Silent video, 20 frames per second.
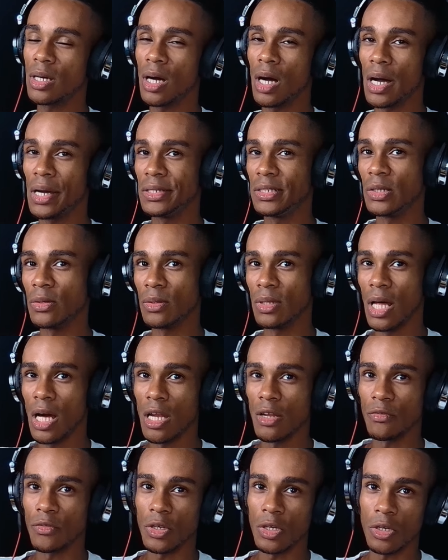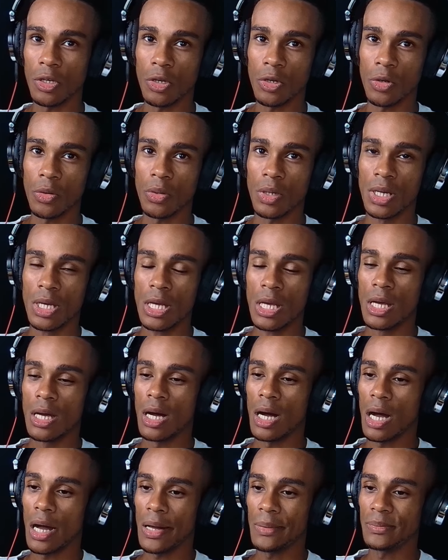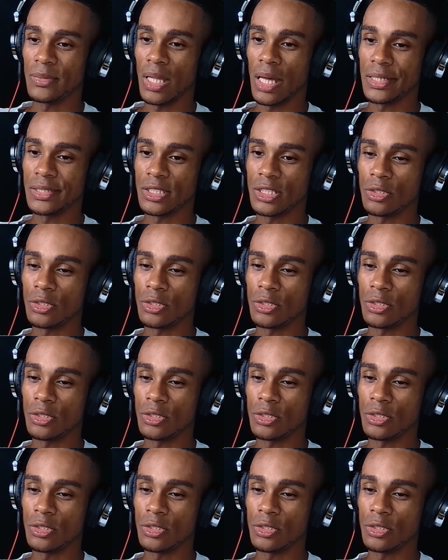I know a lot of you here like